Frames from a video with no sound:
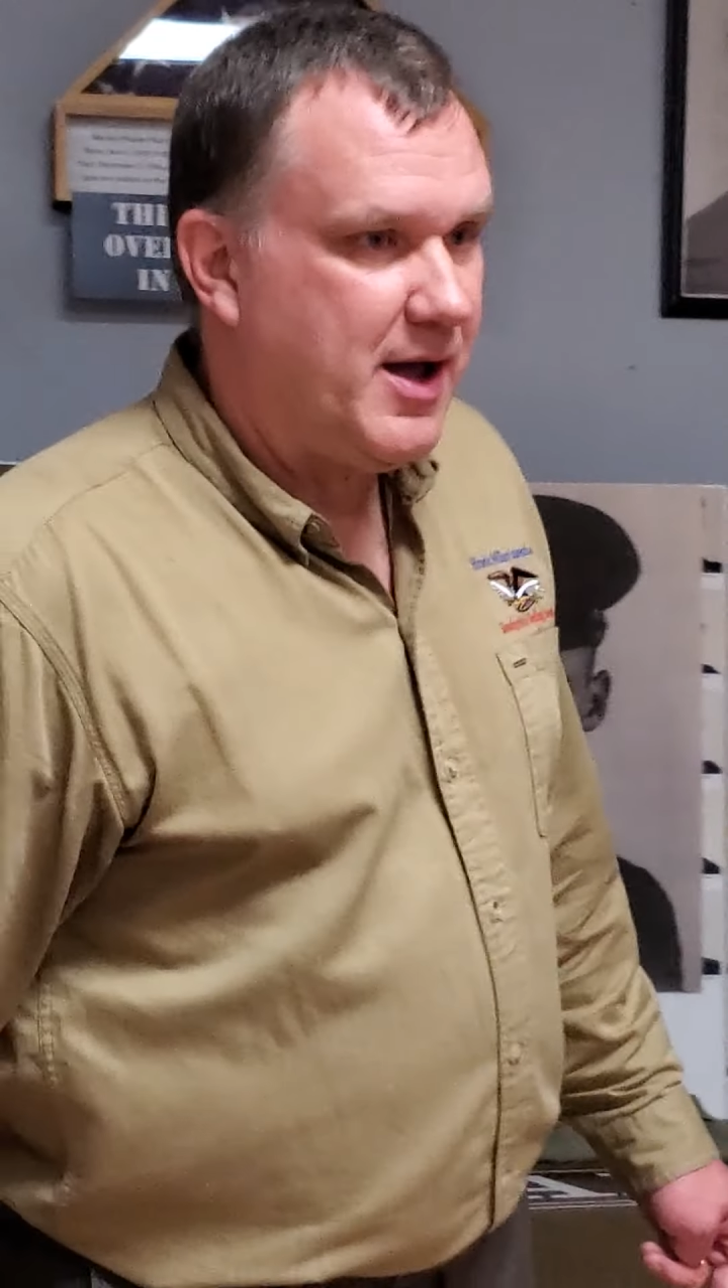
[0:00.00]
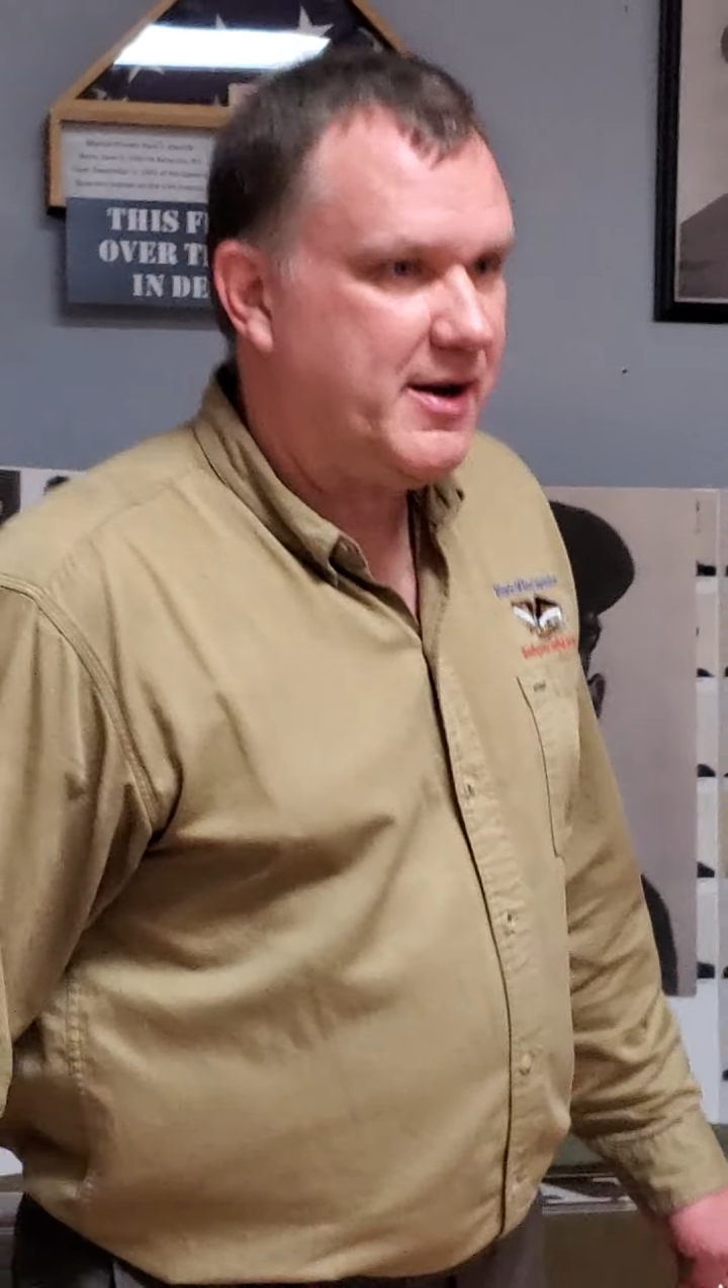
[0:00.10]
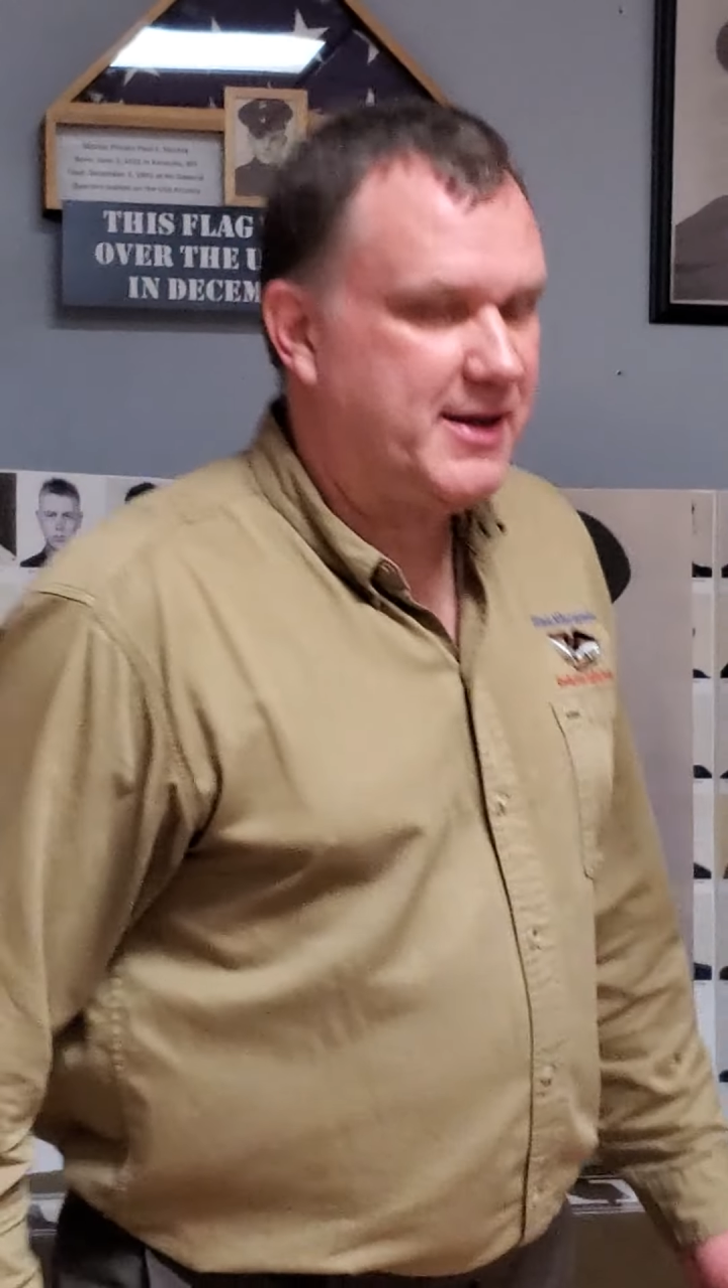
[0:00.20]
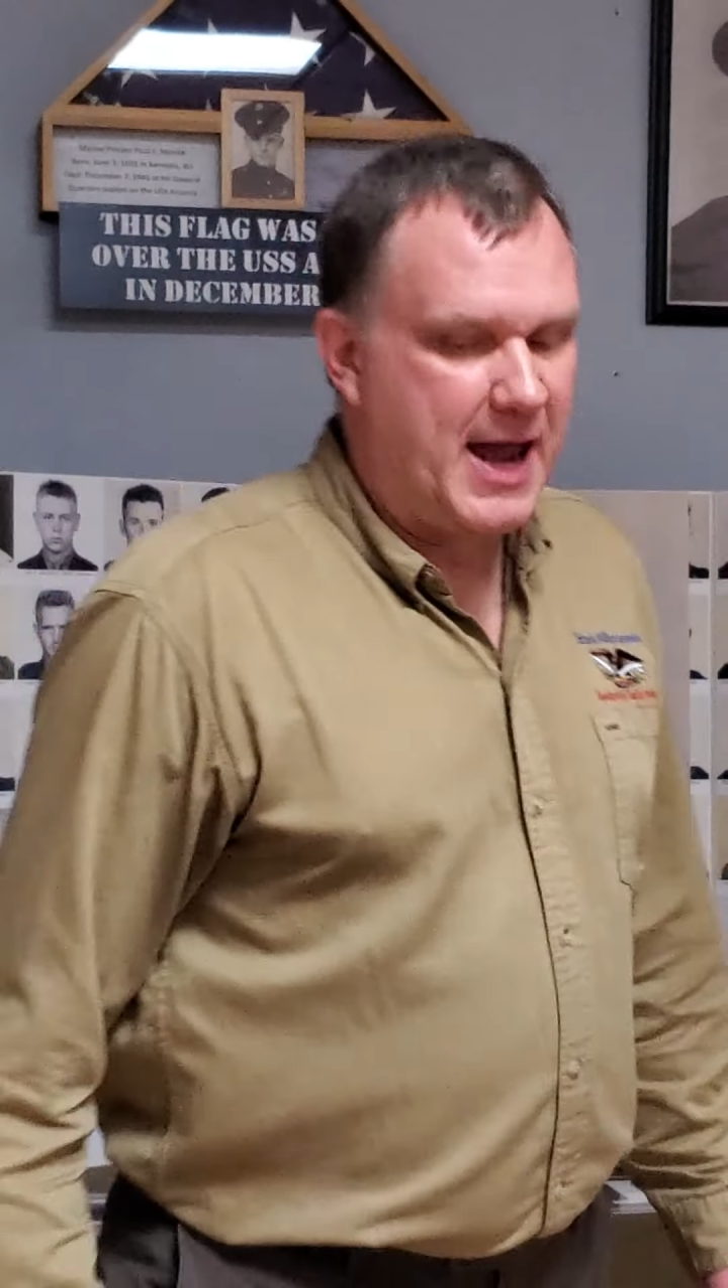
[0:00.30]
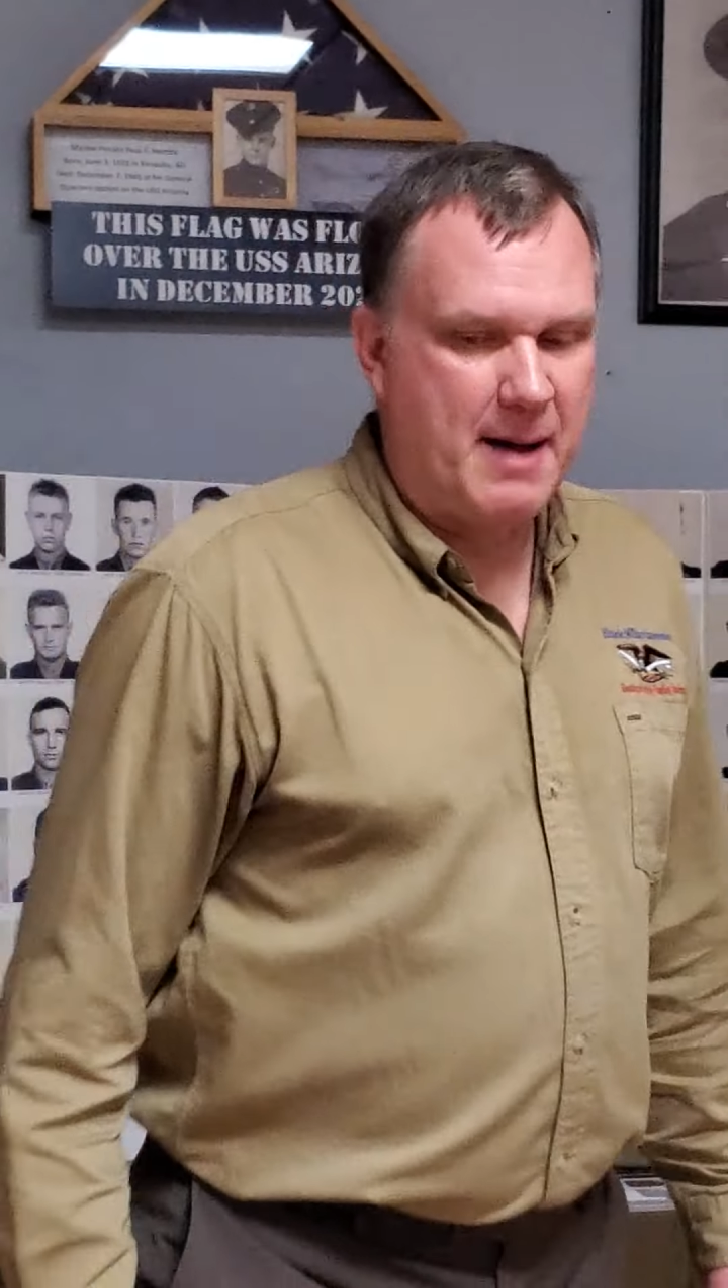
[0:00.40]

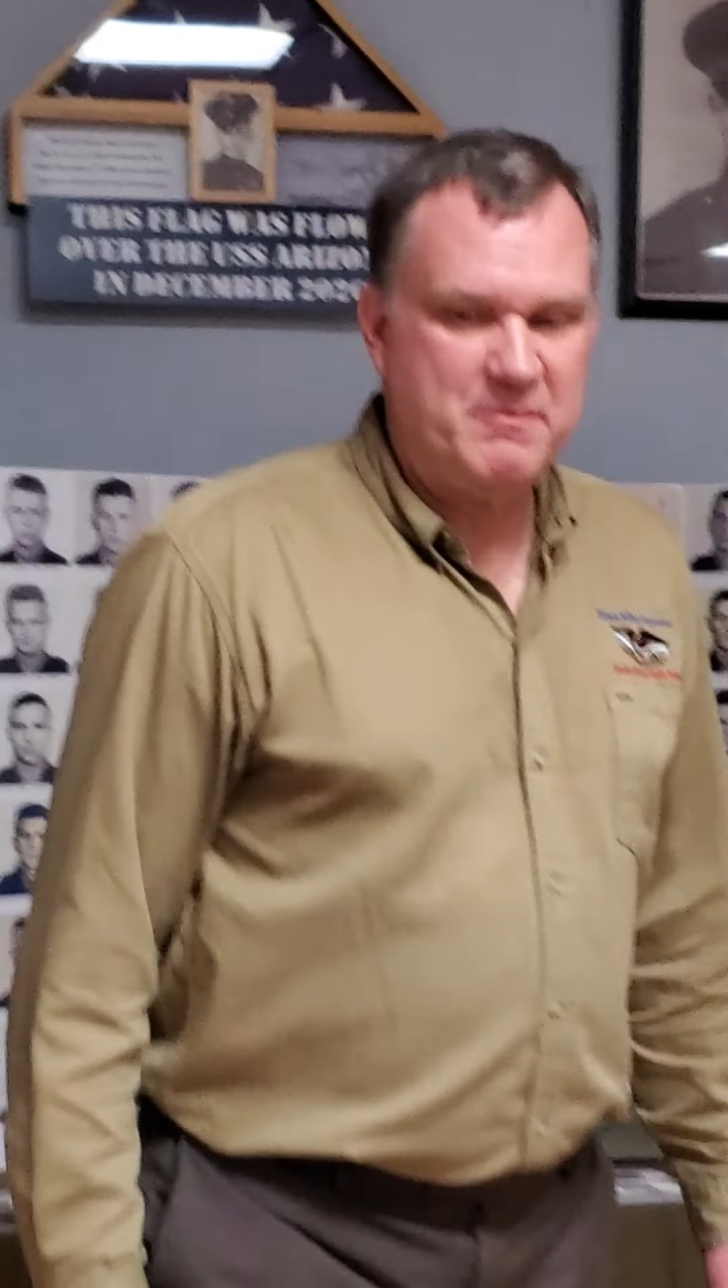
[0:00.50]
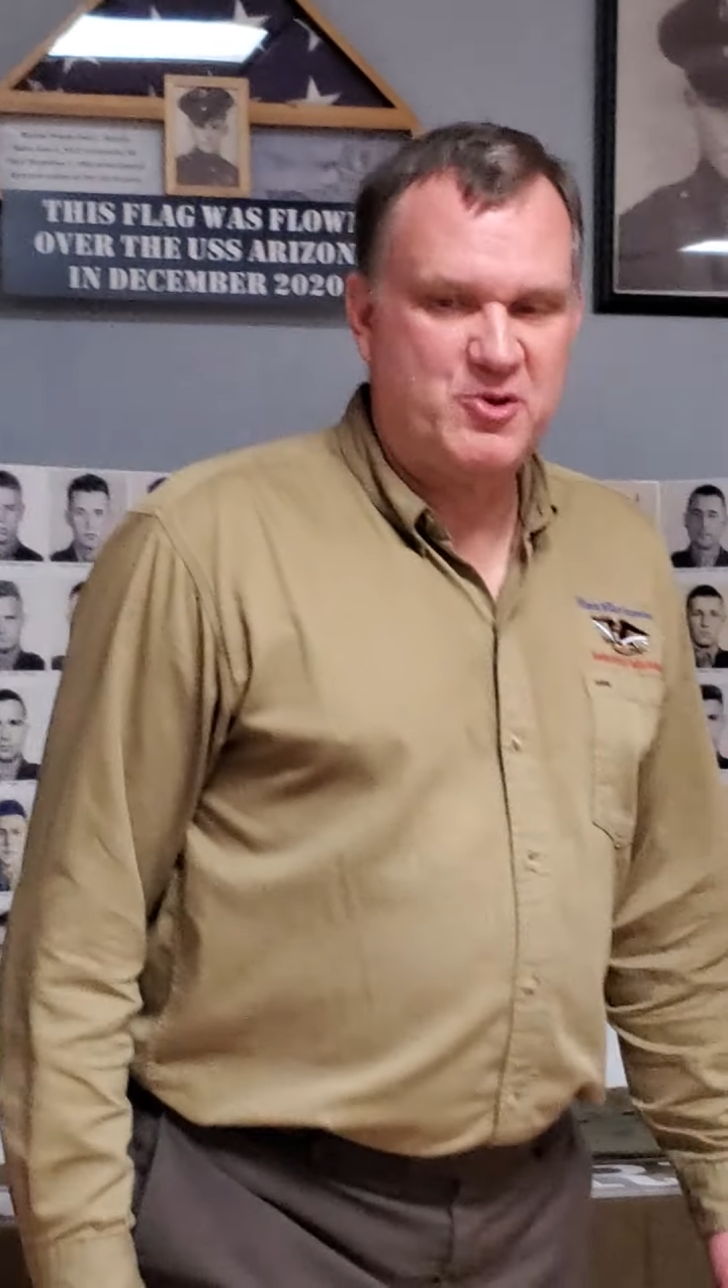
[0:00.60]
And the captain